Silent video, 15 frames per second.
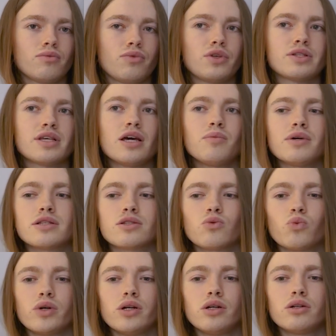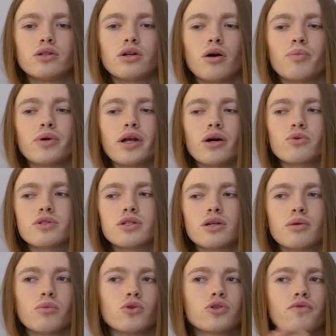The same as we are not
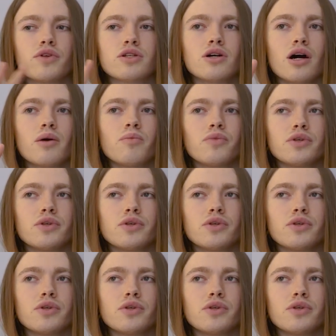pronouncing most of the time